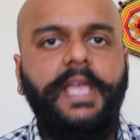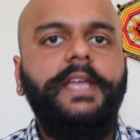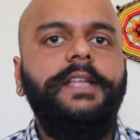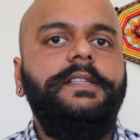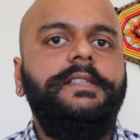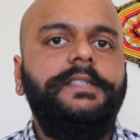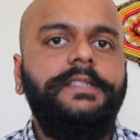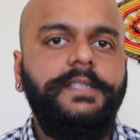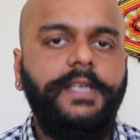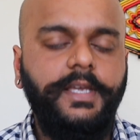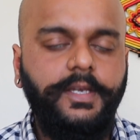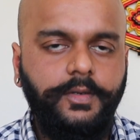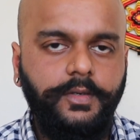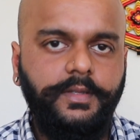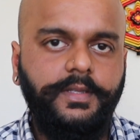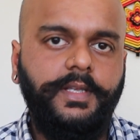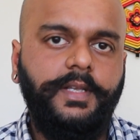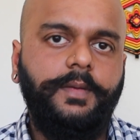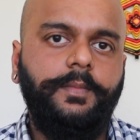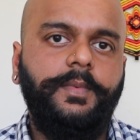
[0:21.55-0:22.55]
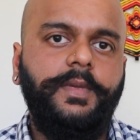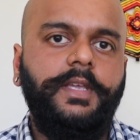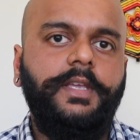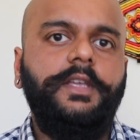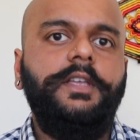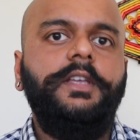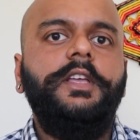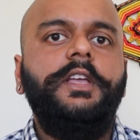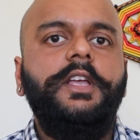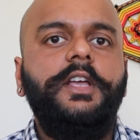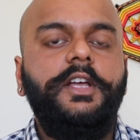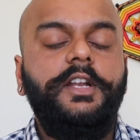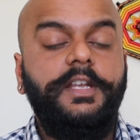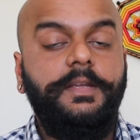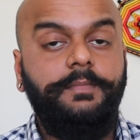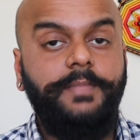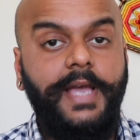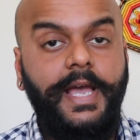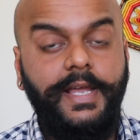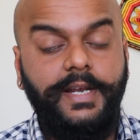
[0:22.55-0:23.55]
In psychotherapy,
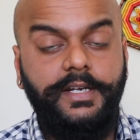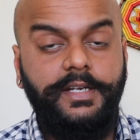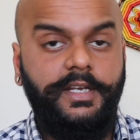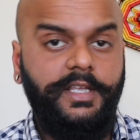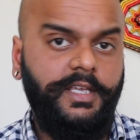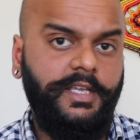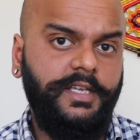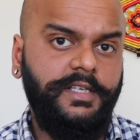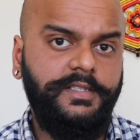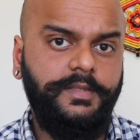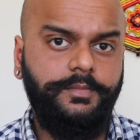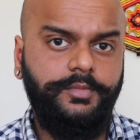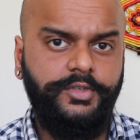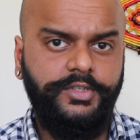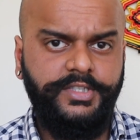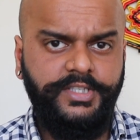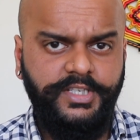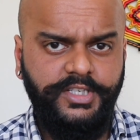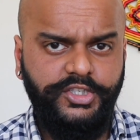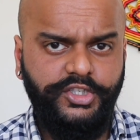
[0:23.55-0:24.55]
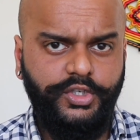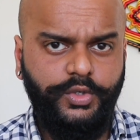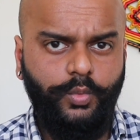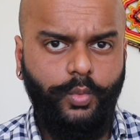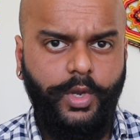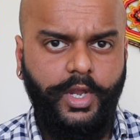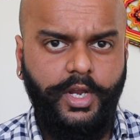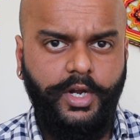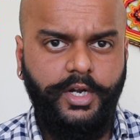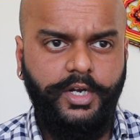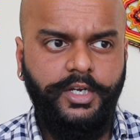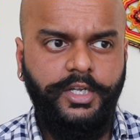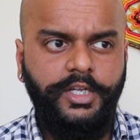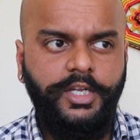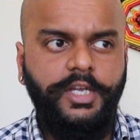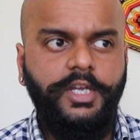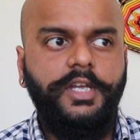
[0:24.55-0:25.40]
reparenting is a procedure where